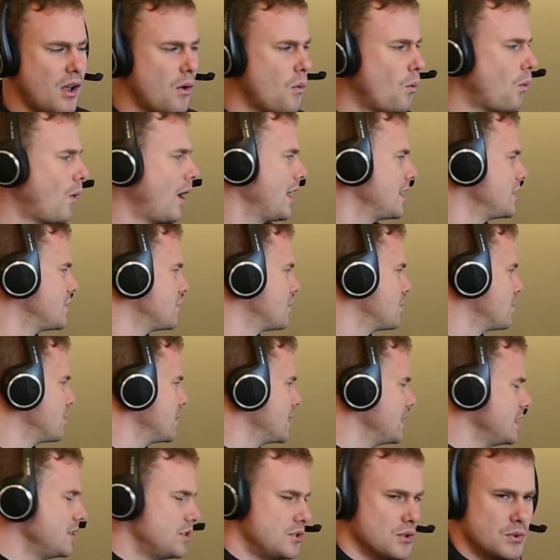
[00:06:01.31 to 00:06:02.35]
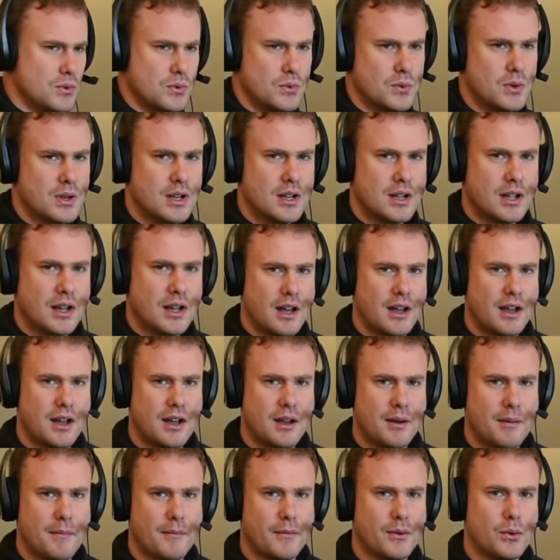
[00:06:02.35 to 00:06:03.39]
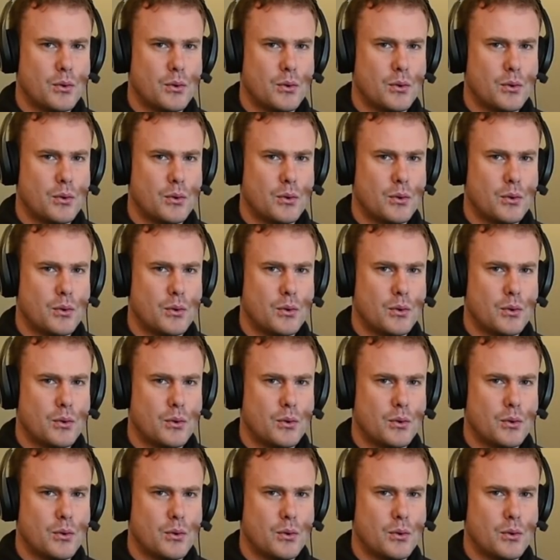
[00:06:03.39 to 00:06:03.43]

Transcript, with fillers: why don't we do um,